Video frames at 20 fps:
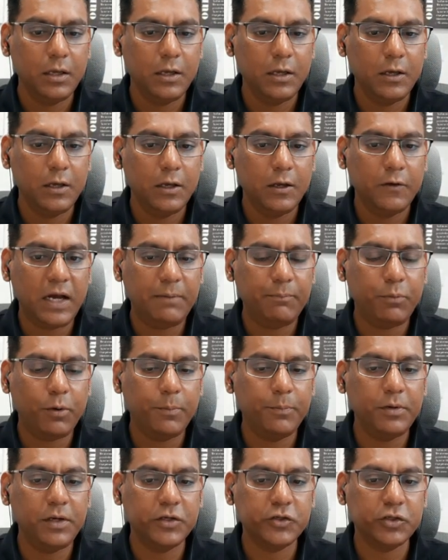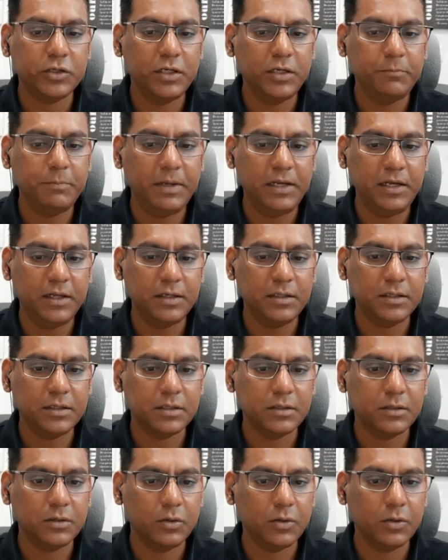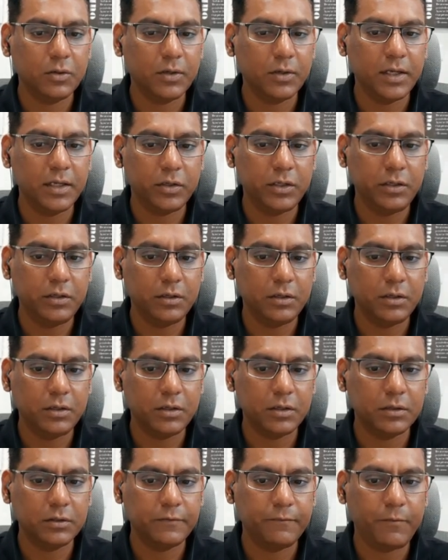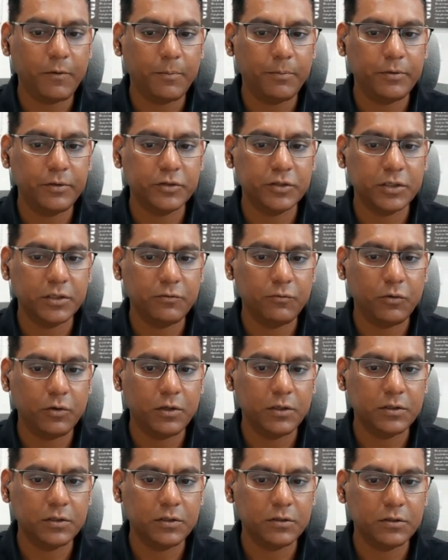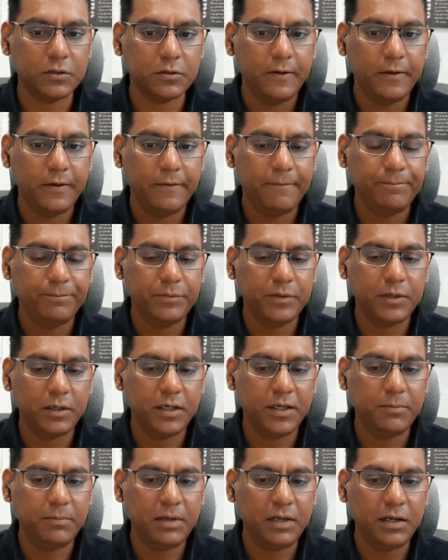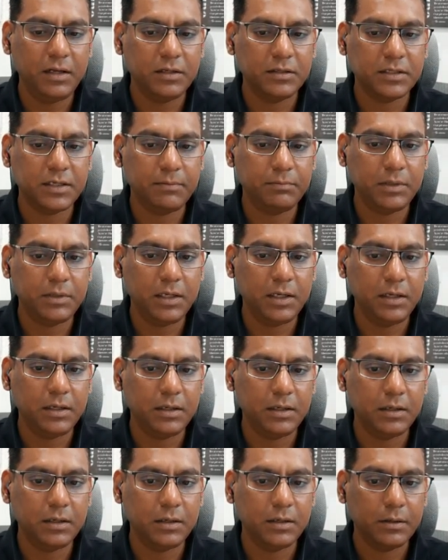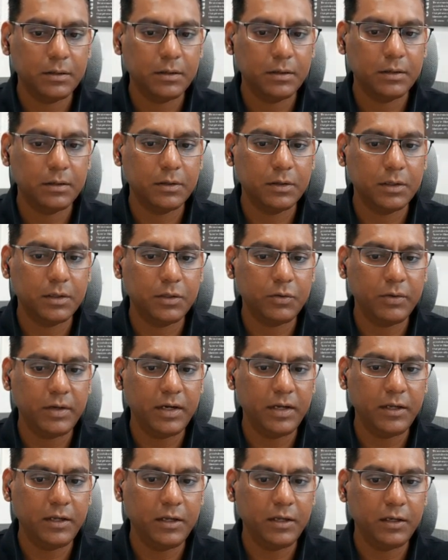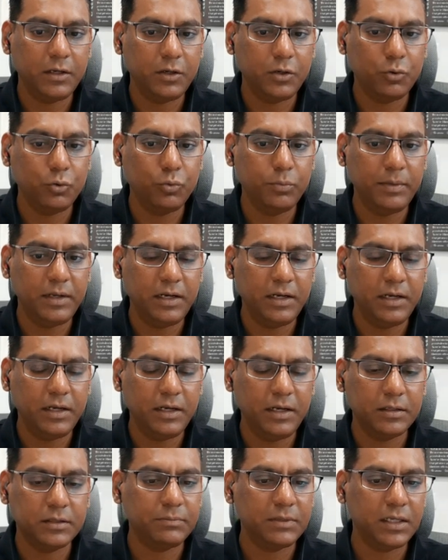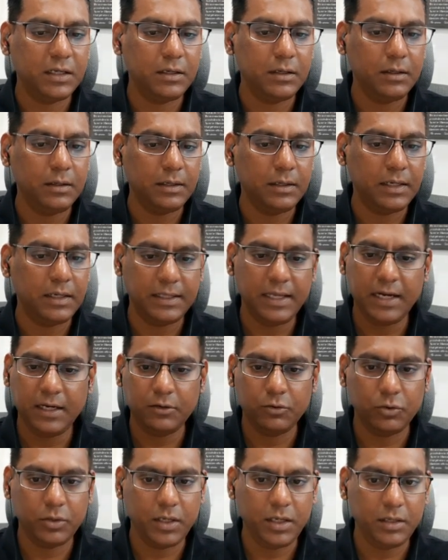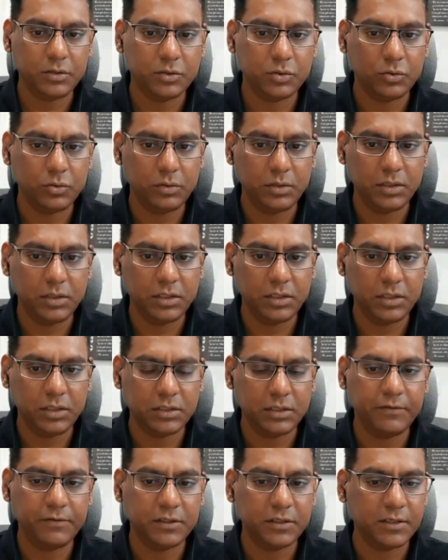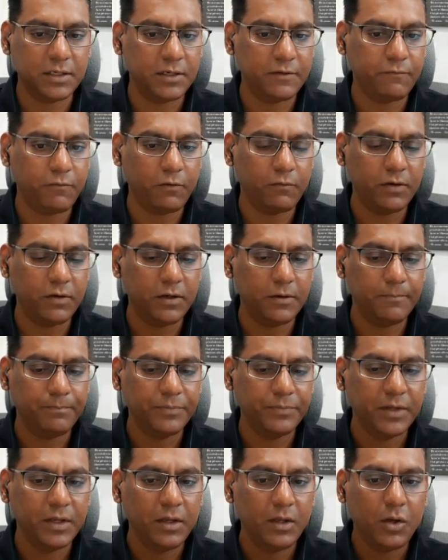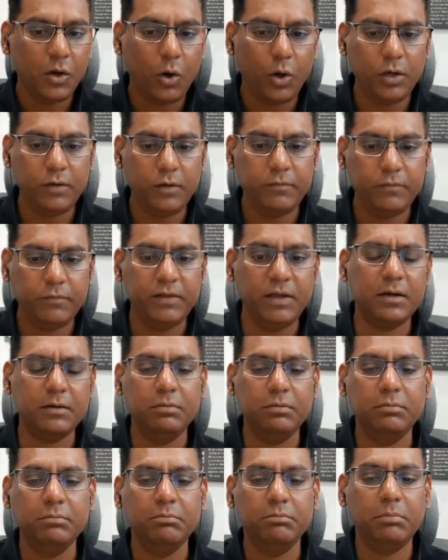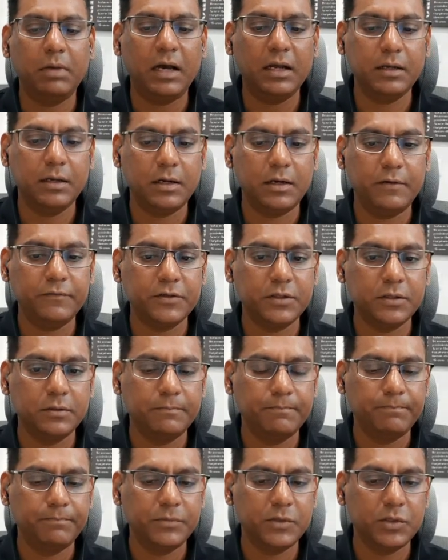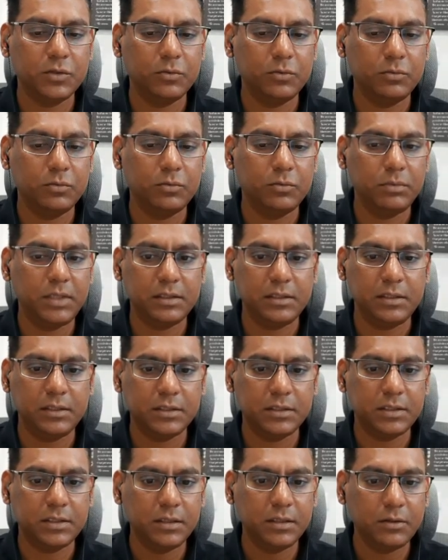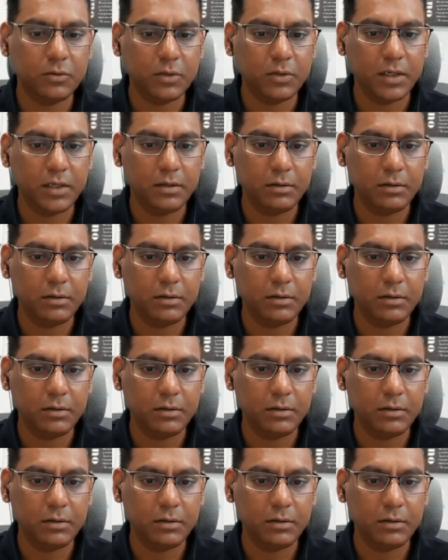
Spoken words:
Farm population in millions, okay, so here the population was 30 million something, 22 million something like that, okay. So this graph is straightforward. All of them are bar graphs, so that's interesting, okay.